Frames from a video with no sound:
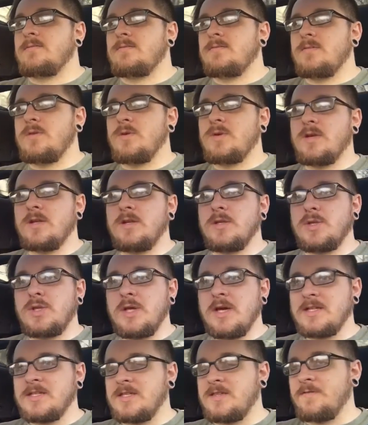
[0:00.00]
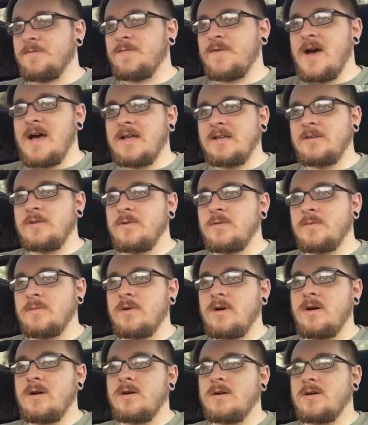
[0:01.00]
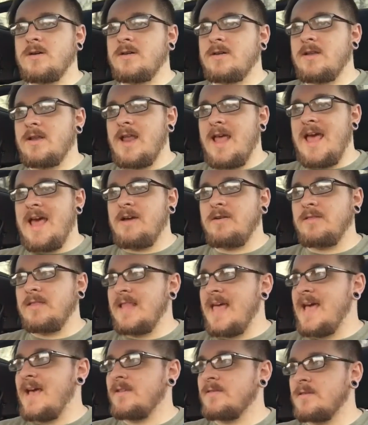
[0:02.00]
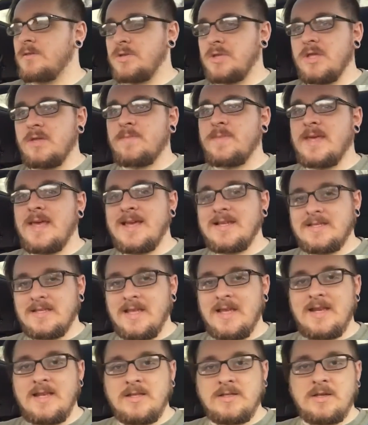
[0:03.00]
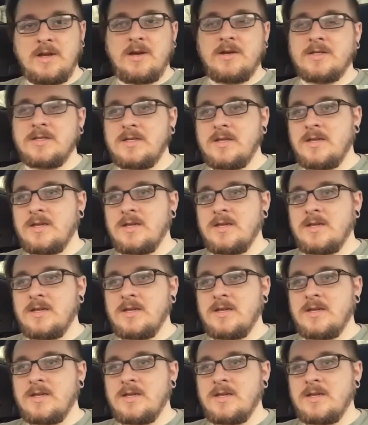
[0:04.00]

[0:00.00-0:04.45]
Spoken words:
You can adjust the volume on how loud the GPS lady talks to